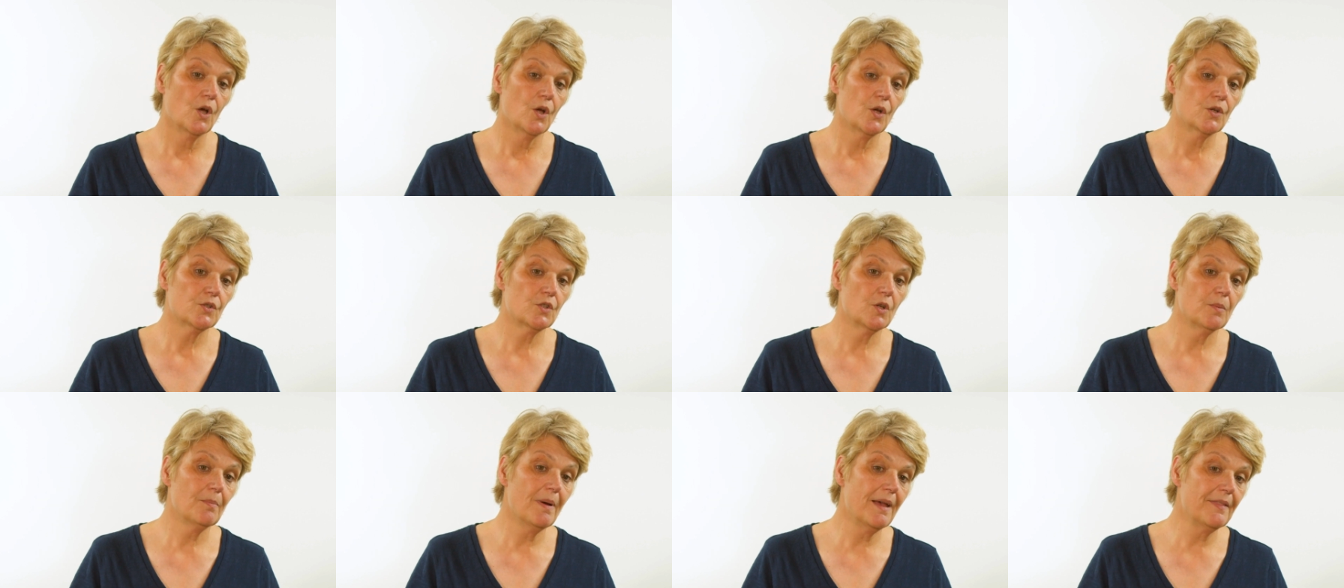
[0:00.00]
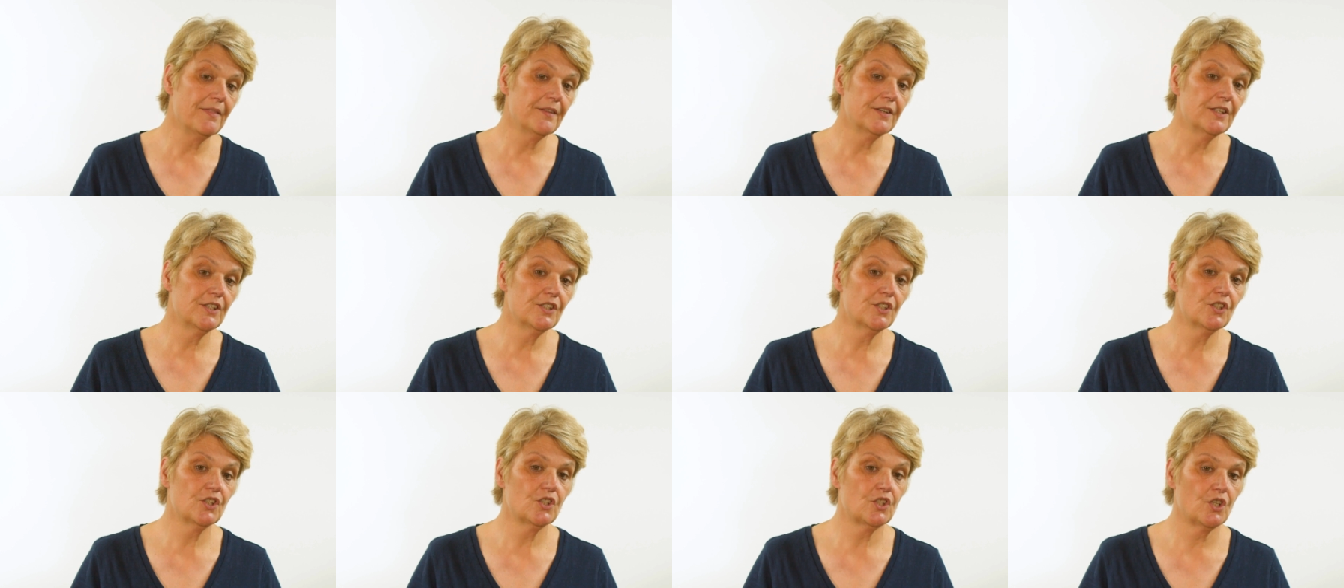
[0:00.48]
So,
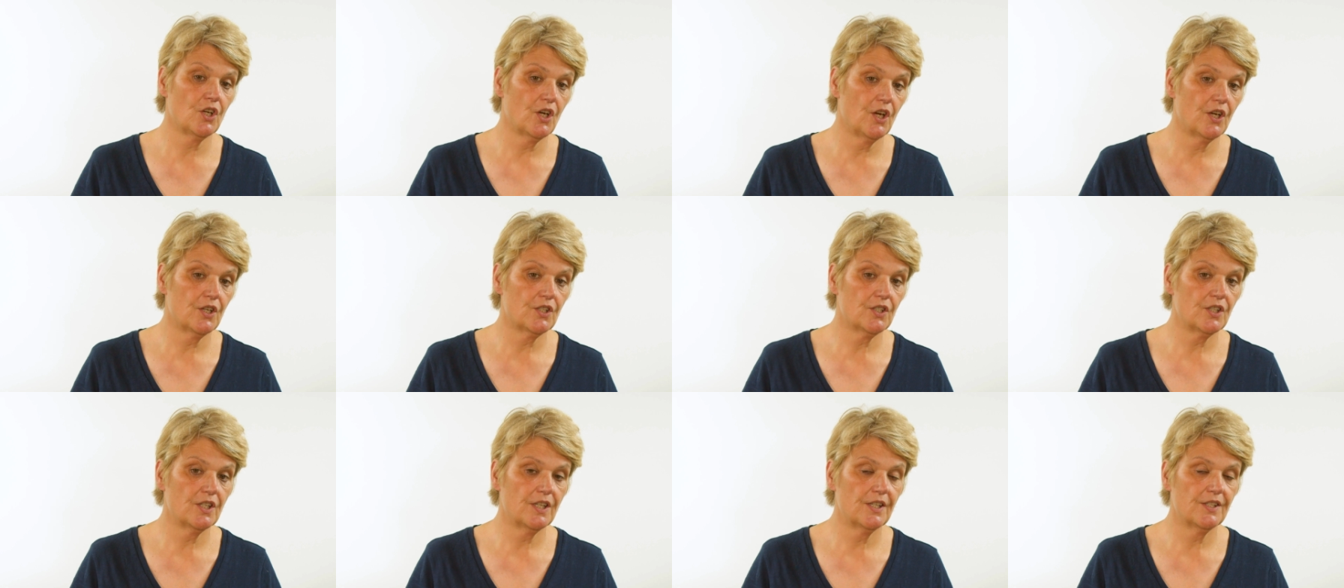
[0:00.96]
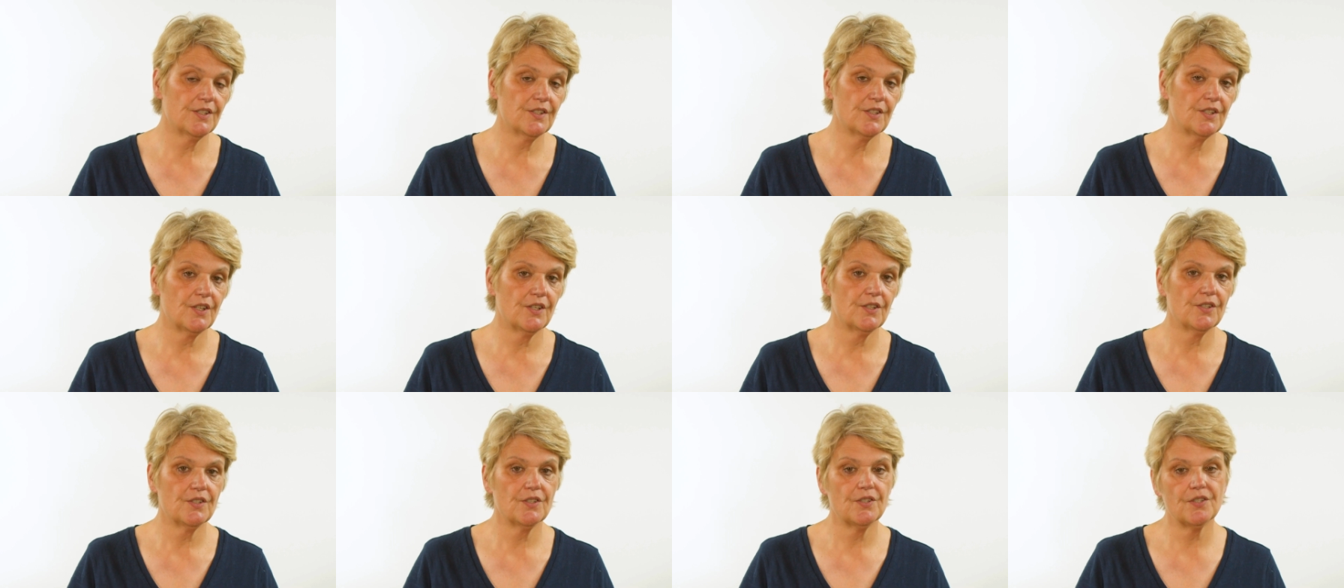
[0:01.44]
Methodist churches,
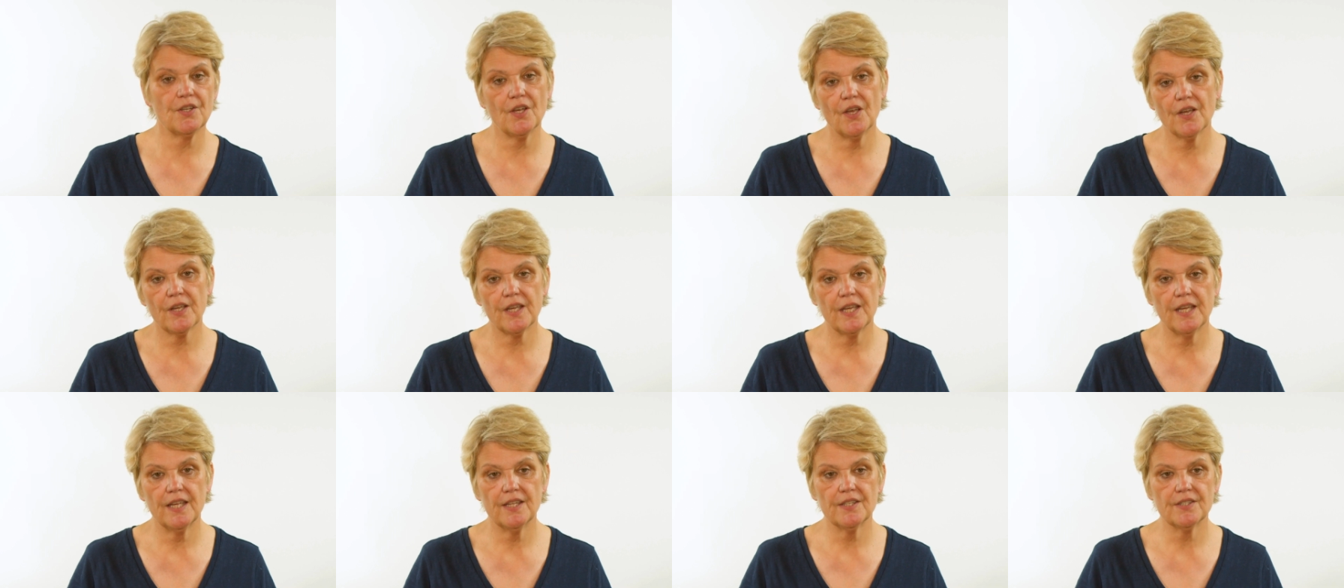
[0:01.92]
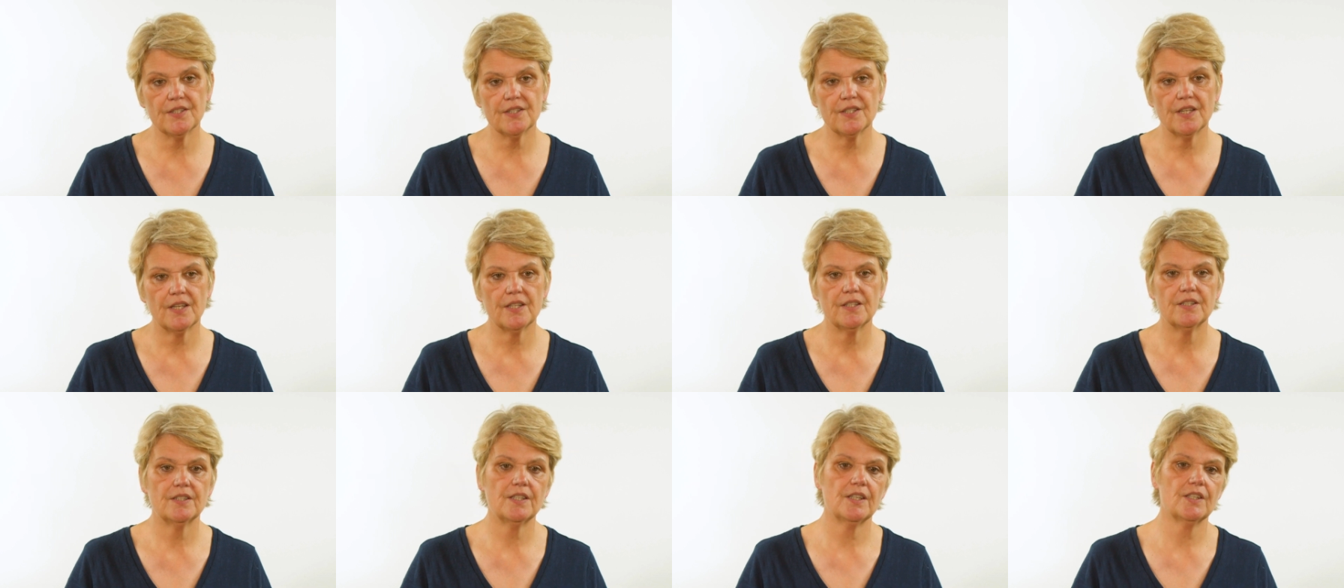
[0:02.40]
circuits,
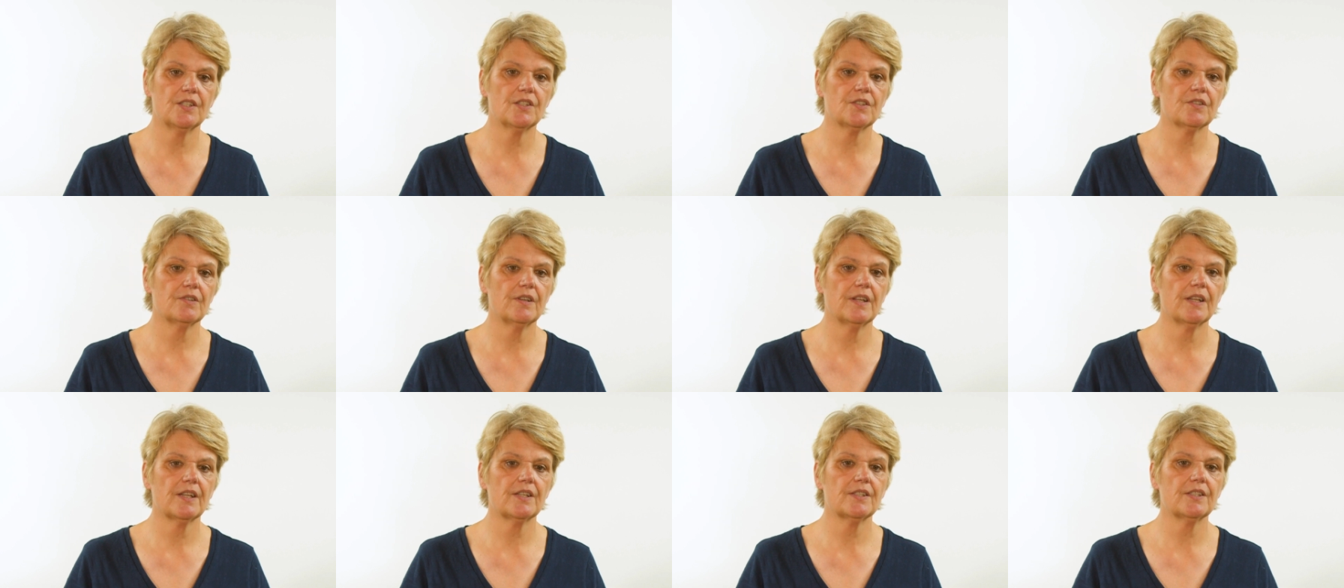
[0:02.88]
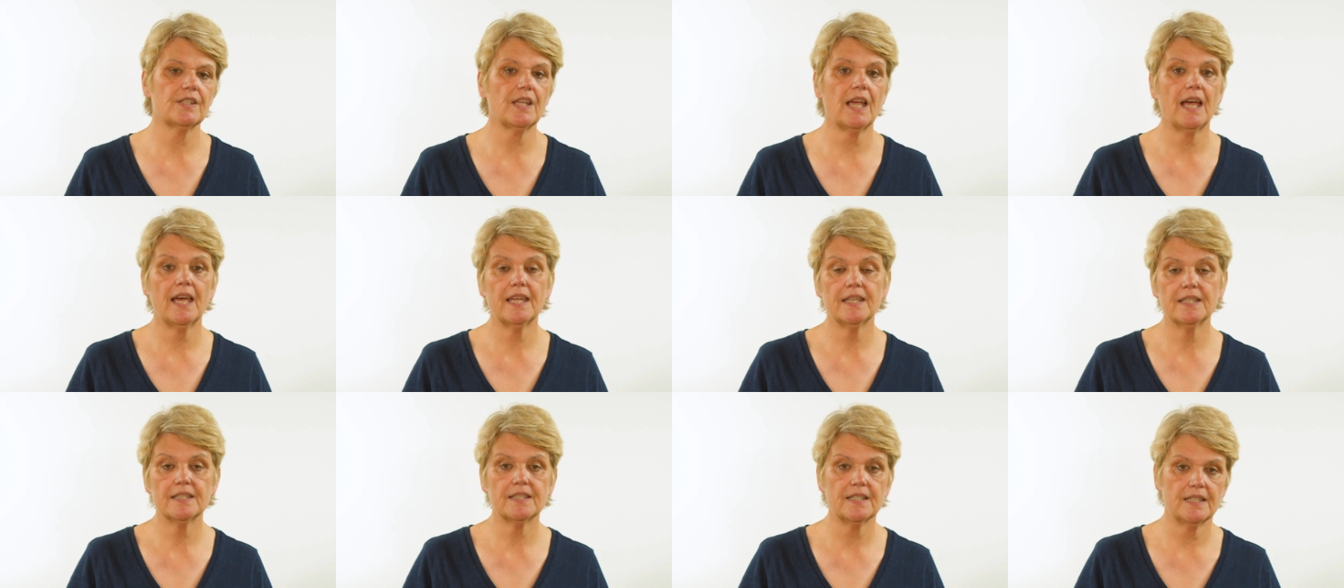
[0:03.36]
districts,
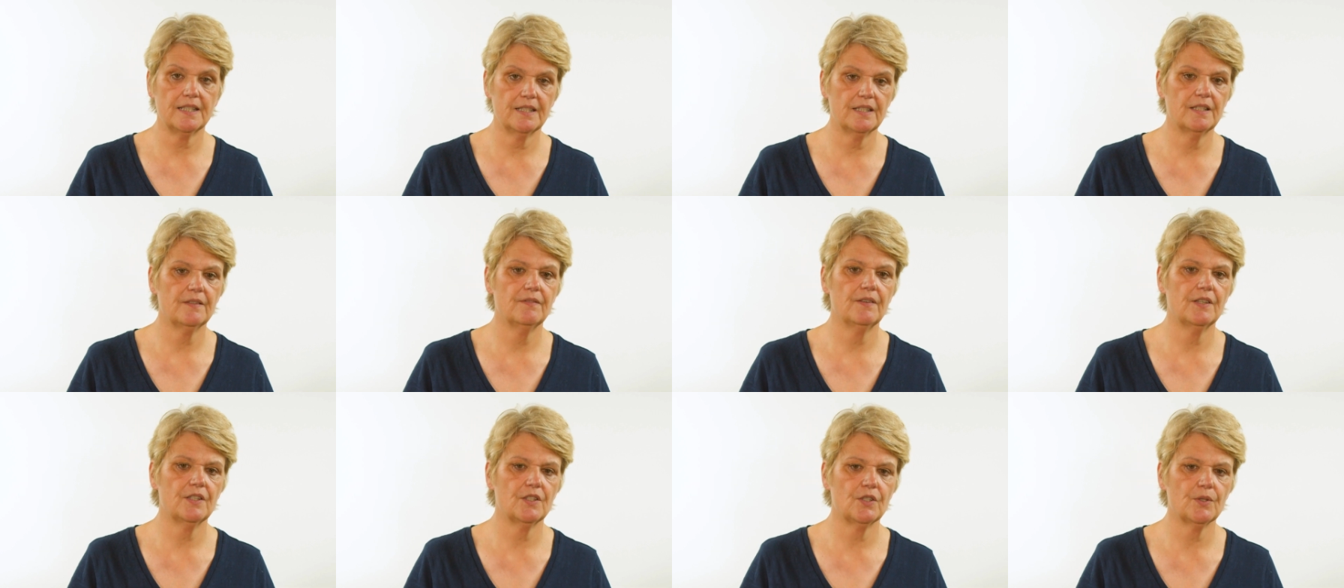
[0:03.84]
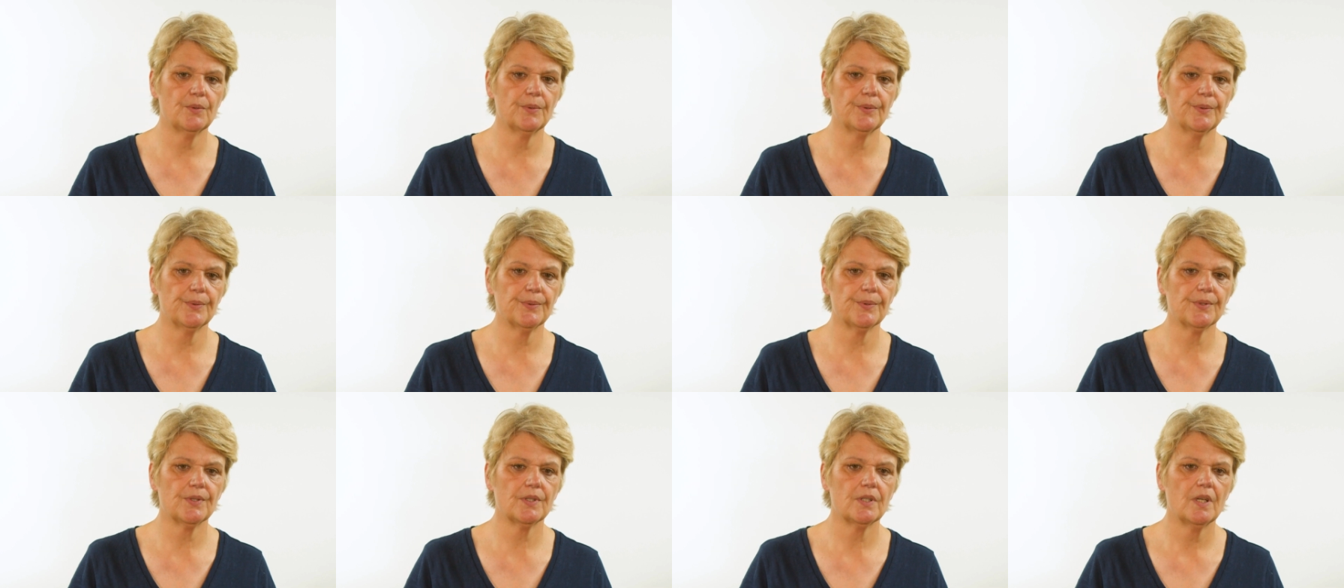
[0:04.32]
and
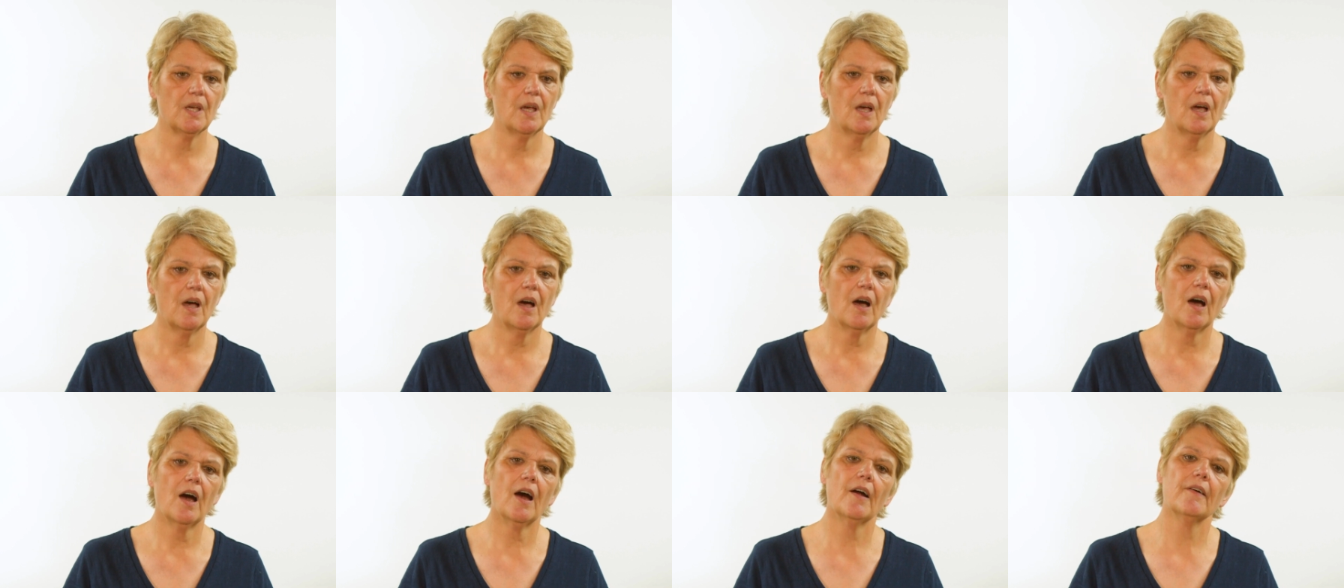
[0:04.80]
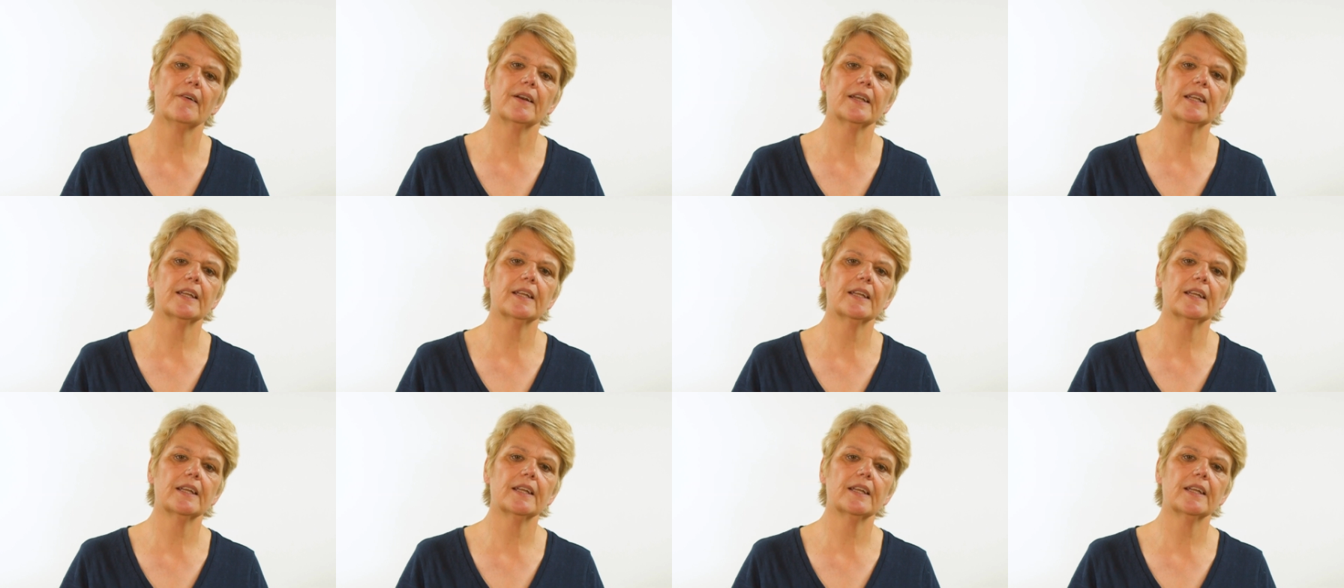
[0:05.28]
individuals are